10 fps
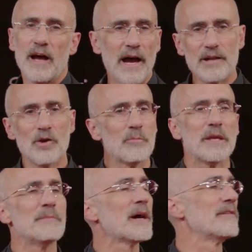I don't
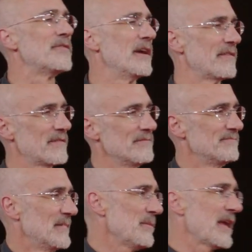mean my faith.
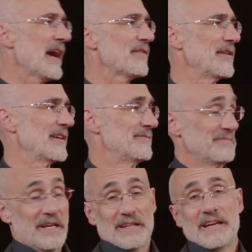I'm a Catholic.
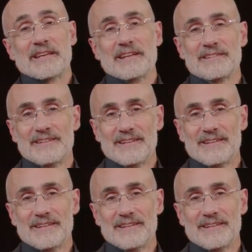I like it.